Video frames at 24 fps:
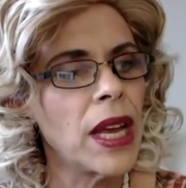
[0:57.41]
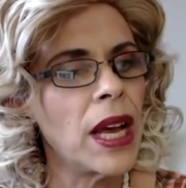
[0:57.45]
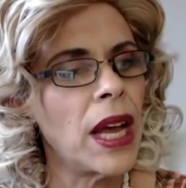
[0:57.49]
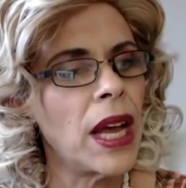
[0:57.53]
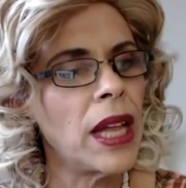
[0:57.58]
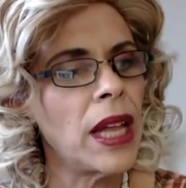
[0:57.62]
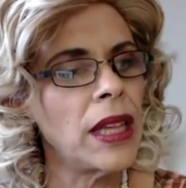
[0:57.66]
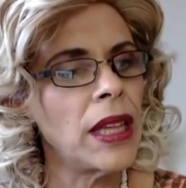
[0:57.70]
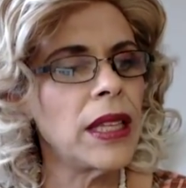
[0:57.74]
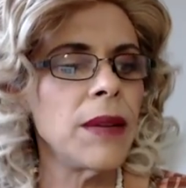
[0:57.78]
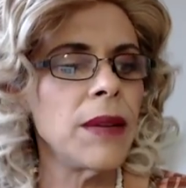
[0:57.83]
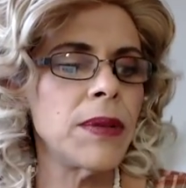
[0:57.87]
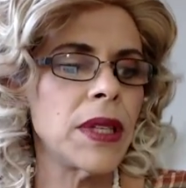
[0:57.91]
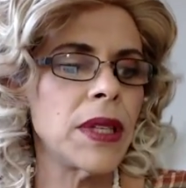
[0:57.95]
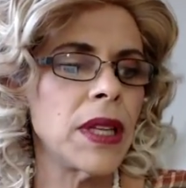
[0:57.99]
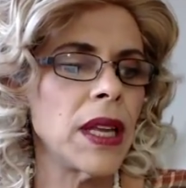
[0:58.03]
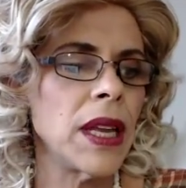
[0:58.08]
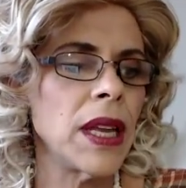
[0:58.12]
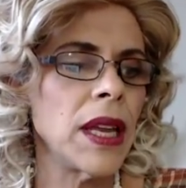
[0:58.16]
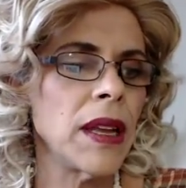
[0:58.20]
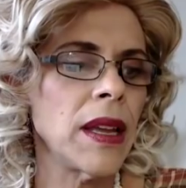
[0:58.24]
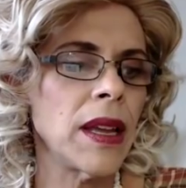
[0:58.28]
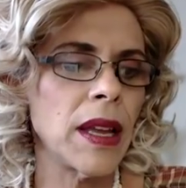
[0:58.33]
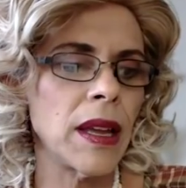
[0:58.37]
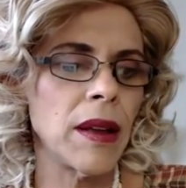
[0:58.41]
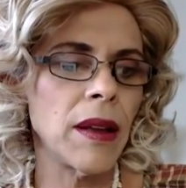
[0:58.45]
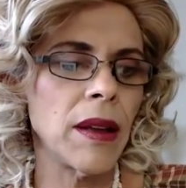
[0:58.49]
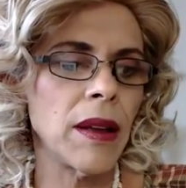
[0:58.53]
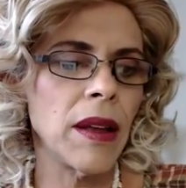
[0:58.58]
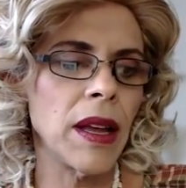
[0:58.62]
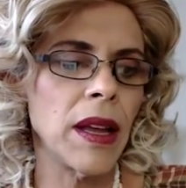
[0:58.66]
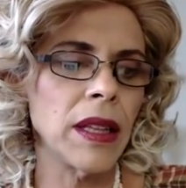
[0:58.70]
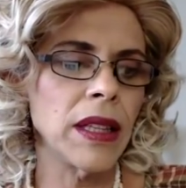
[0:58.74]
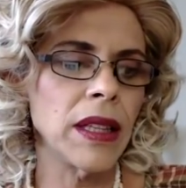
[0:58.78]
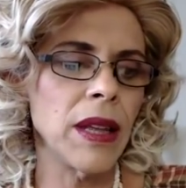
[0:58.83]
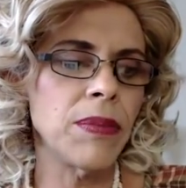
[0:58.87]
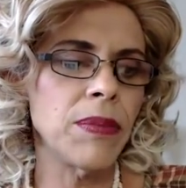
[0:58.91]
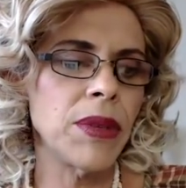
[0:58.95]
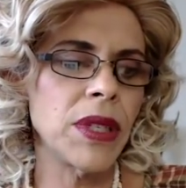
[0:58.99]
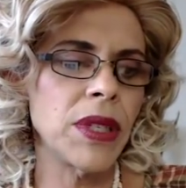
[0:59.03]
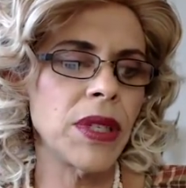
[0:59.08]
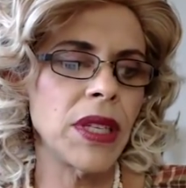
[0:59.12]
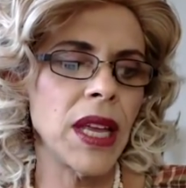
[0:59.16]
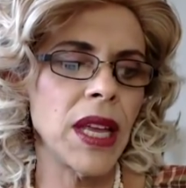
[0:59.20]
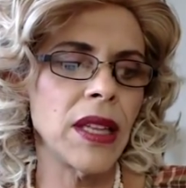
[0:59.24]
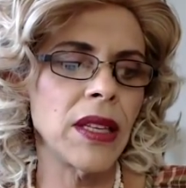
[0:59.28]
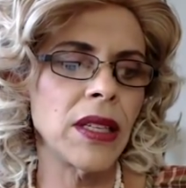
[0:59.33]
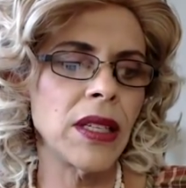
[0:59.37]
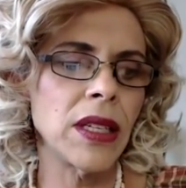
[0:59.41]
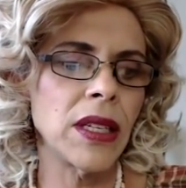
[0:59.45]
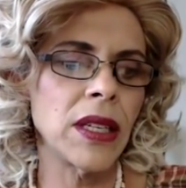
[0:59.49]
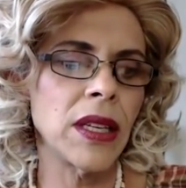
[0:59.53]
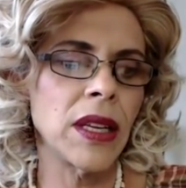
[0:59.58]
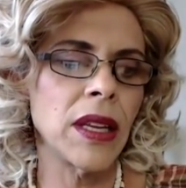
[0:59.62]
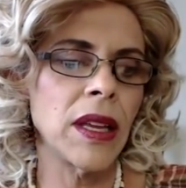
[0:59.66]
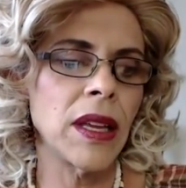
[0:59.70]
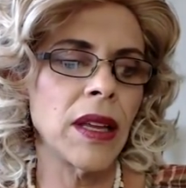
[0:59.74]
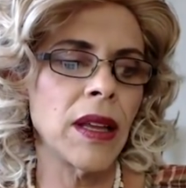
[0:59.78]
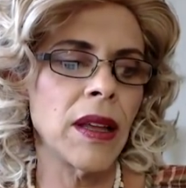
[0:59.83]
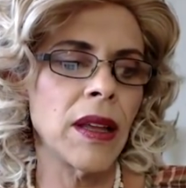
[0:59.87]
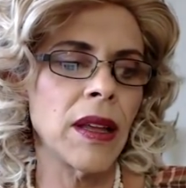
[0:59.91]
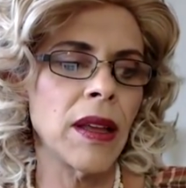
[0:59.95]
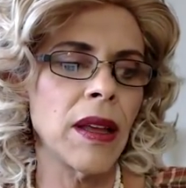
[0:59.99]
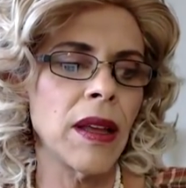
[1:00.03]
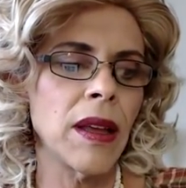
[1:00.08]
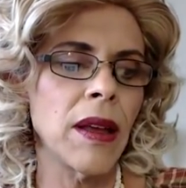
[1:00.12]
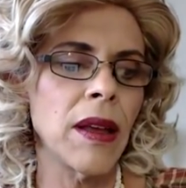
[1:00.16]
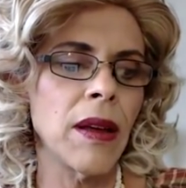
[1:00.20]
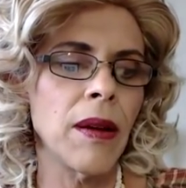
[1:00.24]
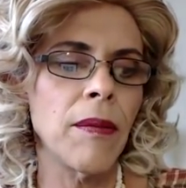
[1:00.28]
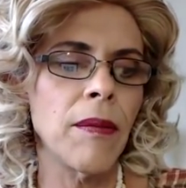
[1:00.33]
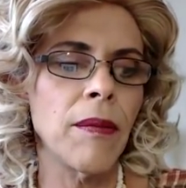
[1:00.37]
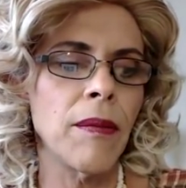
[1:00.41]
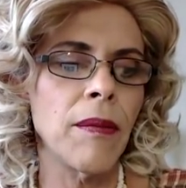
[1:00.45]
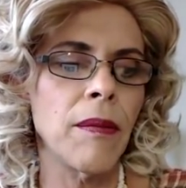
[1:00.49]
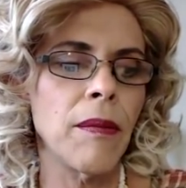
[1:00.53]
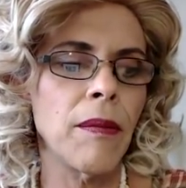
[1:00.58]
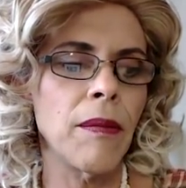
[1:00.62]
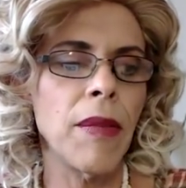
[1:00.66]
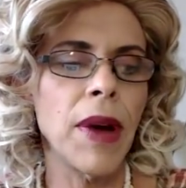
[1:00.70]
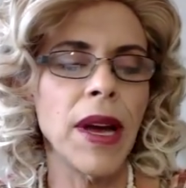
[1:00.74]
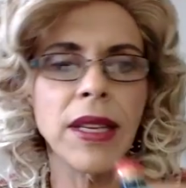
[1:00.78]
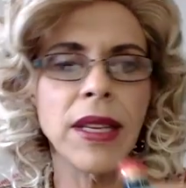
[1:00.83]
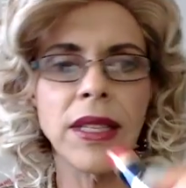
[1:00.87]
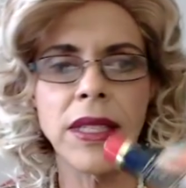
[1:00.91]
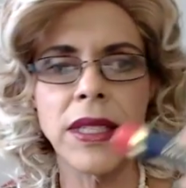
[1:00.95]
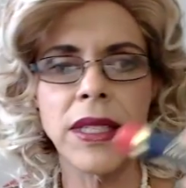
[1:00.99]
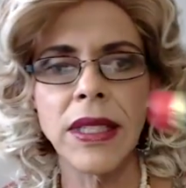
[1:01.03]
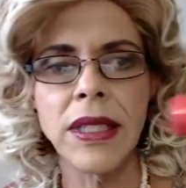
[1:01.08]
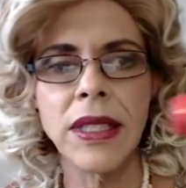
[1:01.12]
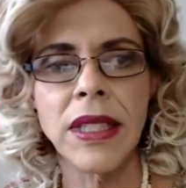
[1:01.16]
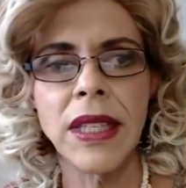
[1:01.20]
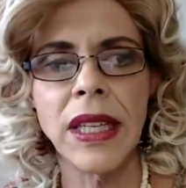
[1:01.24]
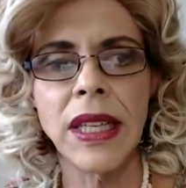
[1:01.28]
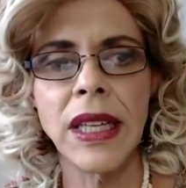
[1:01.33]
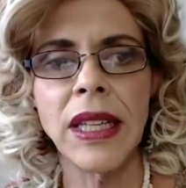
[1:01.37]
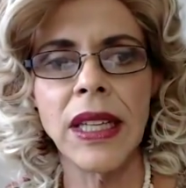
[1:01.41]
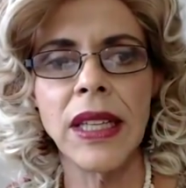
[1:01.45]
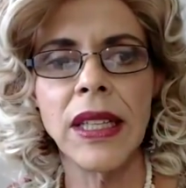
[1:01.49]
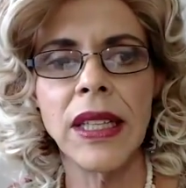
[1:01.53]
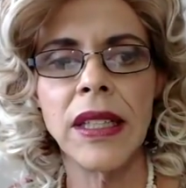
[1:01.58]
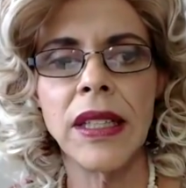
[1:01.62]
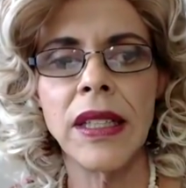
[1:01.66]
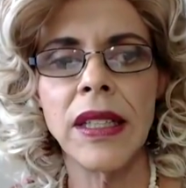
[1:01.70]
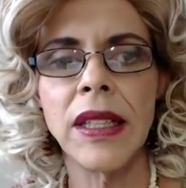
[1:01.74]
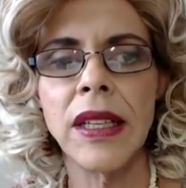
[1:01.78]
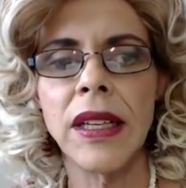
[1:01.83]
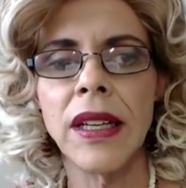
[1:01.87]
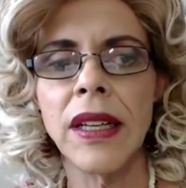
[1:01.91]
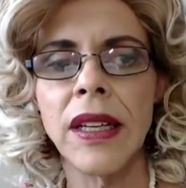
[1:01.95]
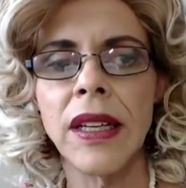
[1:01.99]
lipstick, a lip sense. By scene,